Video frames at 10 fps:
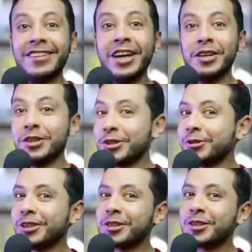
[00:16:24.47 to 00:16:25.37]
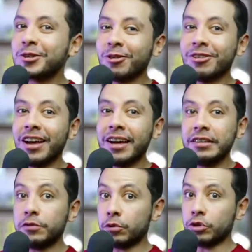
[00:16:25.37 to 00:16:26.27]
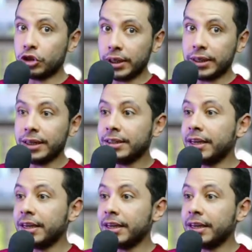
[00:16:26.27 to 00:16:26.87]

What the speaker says: insurance online for Schengen